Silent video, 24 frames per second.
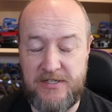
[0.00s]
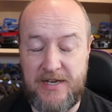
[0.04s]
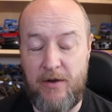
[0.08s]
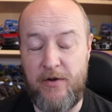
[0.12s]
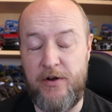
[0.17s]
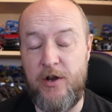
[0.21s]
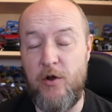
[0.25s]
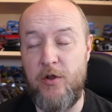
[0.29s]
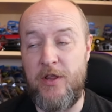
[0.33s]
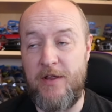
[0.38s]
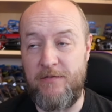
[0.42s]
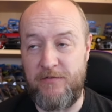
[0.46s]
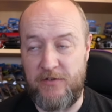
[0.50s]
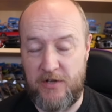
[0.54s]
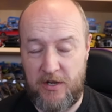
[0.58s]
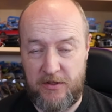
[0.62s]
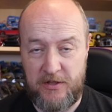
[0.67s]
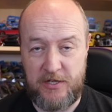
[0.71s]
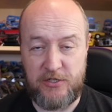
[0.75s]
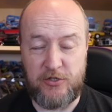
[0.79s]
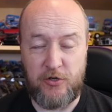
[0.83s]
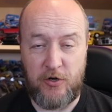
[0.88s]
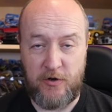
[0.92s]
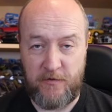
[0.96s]
Now, I know they've done
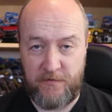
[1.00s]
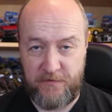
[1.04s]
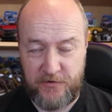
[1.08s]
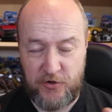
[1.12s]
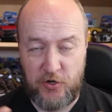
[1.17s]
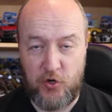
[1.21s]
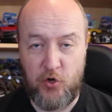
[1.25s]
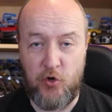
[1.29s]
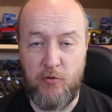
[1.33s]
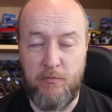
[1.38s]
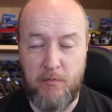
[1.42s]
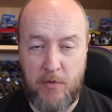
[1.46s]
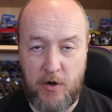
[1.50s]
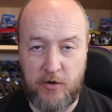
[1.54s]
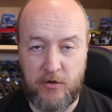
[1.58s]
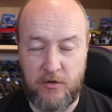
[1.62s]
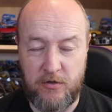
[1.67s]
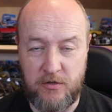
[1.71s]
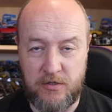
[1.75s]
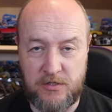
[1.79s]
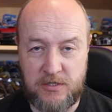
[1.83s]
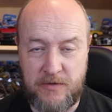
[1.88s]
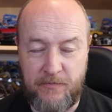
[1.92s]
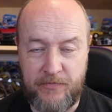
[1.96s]
this on a few
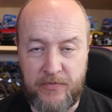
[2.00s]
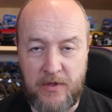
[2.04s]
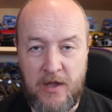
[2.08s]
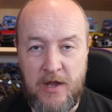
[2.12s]
models,